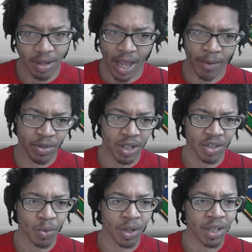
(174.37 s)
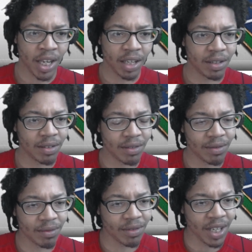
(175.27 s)
averaging like 28.
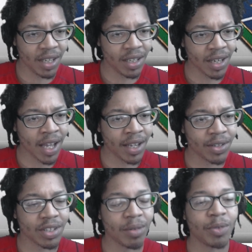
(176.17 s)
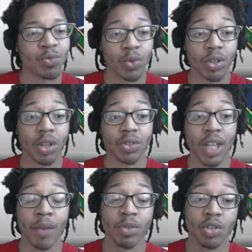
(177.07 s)
10 and 9 or something. He was real close to
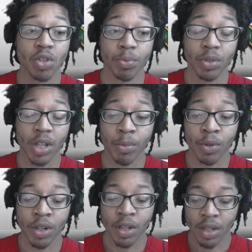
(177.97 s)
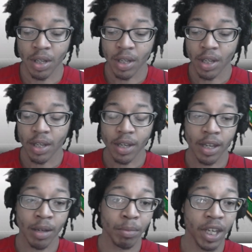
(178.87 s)
averaging a triple-double.
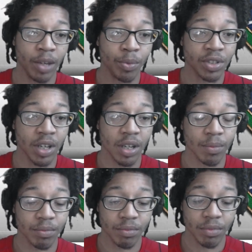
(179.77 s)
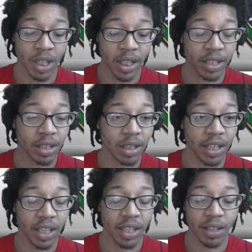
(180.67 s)
Embiid was, he led the
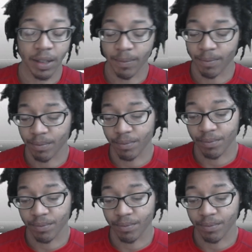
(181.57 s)
league in